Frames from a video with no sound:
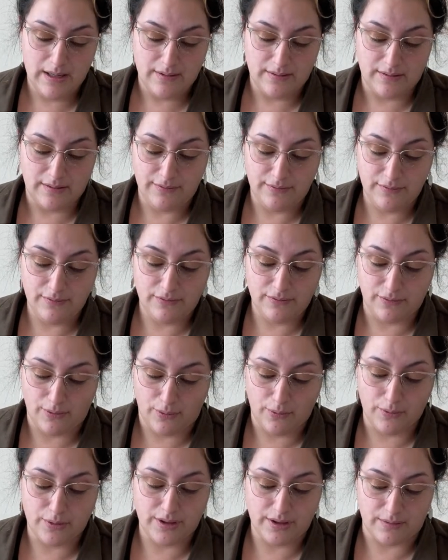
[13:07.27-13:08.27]
This is
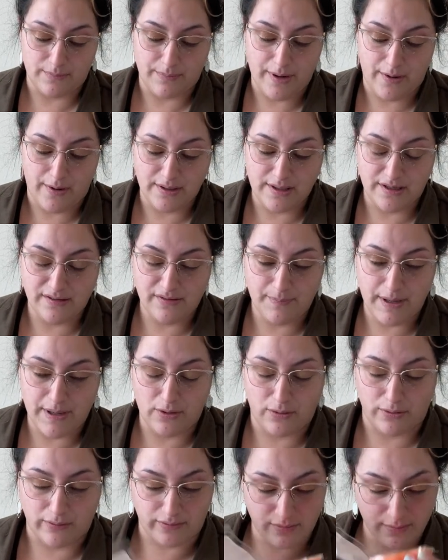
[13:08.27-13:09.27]
so good. Paradise
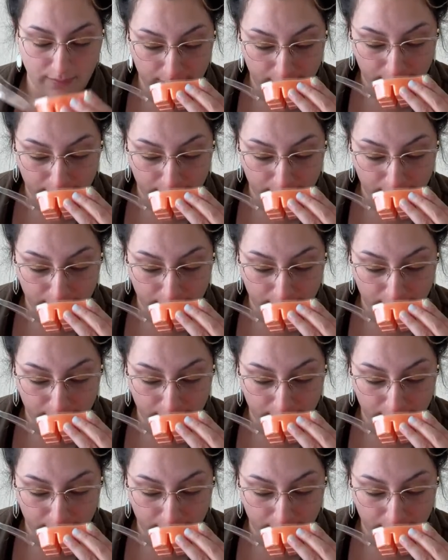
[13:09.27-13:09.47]
Petals.